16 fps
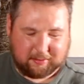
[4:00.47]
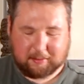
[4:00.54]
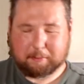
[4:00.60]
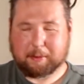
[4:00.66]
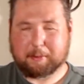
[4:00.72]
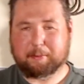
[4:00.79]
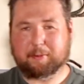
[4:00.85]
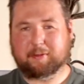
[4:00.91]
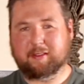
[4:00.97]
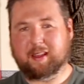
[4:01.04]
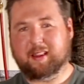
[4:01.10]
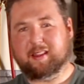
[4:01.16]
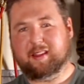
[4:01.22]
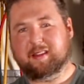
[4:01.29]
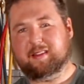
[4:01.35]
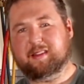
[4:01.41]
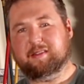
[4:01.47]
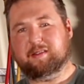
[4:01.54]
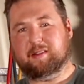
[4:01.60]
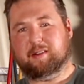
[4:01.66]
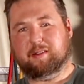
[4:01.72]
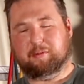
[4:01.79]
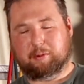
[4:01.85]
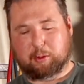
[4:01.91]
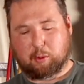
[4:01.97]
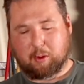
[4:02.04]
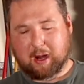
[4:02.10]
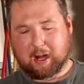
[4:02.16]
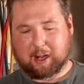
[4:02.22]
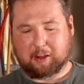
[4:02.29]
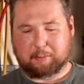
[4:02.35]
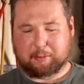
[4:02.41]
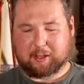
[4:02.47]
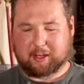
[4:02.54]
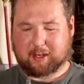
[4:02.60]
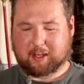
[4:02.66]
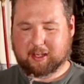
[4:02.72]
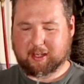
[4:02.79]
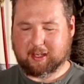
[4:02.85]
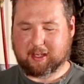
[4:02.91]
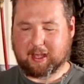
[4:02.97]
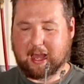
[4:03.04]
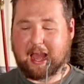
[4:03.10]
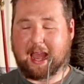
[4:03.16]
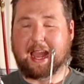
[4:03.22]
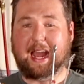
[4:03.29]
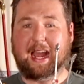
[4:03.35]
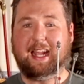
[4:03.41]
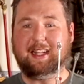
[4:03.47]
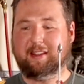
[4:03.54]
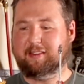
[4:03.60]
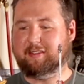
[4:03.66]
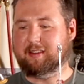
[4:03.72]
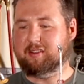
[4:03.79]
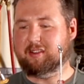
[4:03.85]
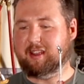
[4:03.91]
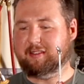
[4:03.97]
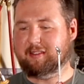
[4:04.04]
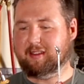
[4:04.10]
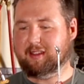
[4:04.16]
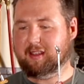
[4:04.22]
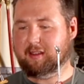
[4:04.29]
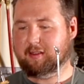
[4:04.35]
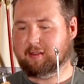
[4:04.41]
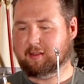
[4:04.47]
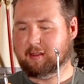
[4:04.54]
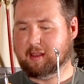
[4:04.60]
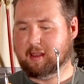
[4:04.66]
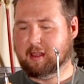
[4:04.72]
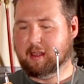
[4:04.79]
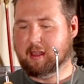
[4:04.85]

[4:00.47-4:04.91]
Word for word: some people say that these aren't required, but I highly suggest these.